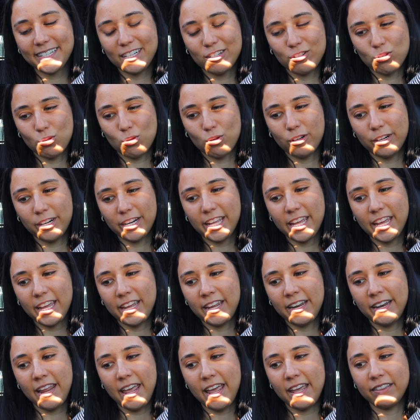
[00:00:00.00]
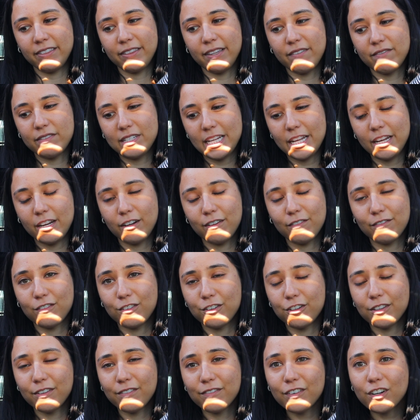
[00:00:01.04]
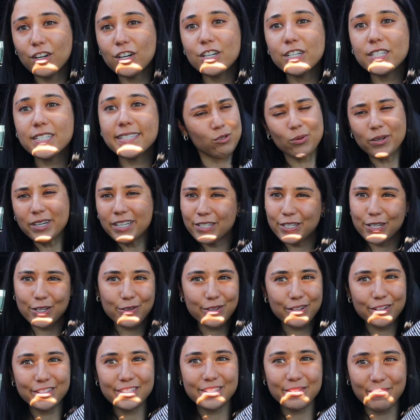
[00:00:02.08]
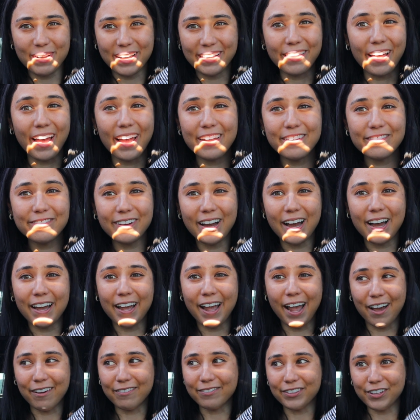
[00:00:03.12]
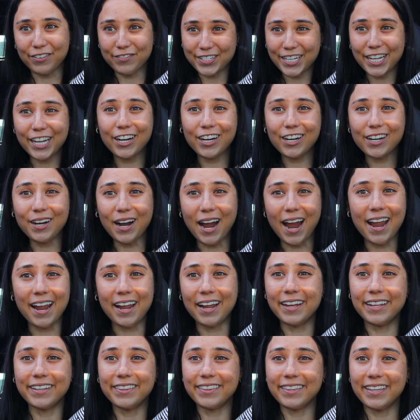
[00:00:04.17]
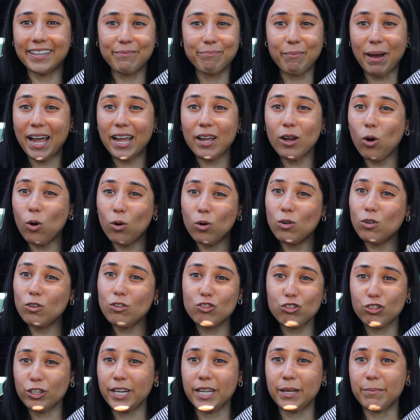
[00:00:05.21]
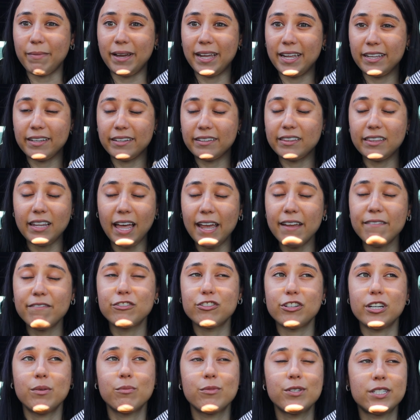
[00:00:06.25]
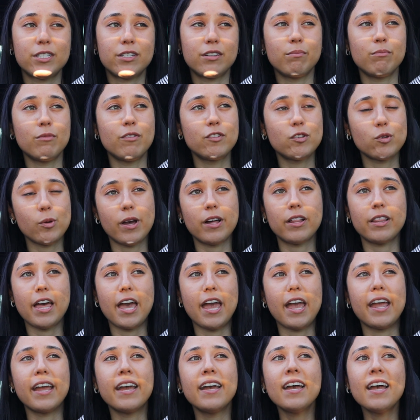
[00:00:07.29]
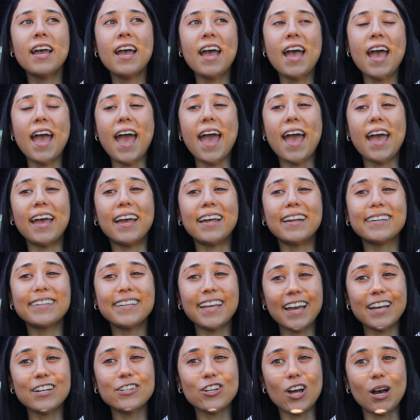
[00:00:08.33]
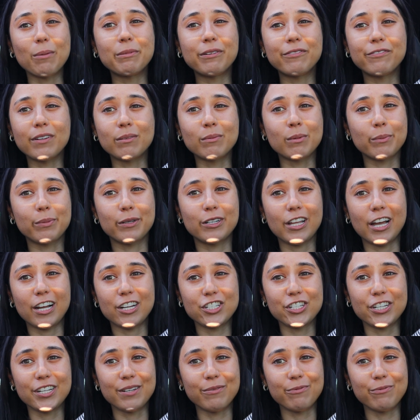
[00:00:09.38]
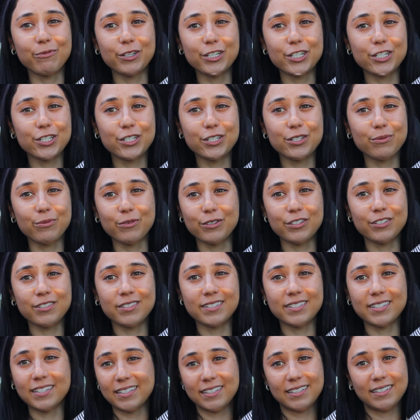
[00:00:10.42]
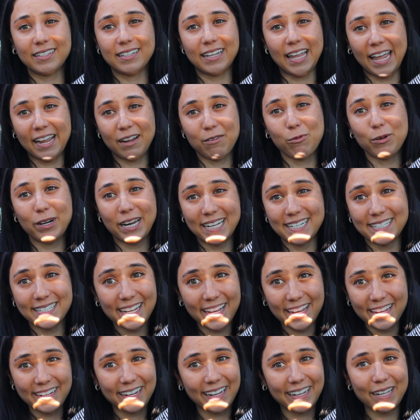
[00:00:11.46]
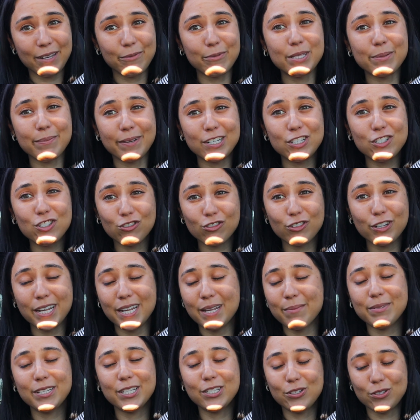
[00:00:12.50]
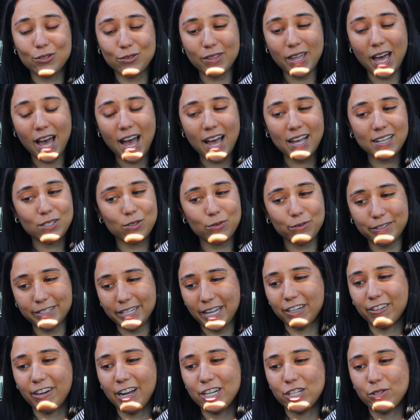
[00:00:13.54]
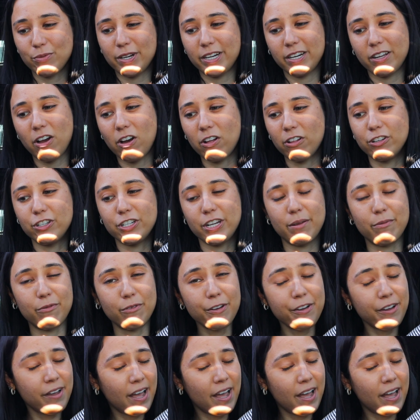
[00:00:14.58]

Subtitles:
Central Oregon and lived here for the first 22 years of my life. I have lived here and my whole dream, my life dream, was to move to LA and get a job in film and production, which was like what I did. Like, it was my dream to do that. As soon as I graduated college, I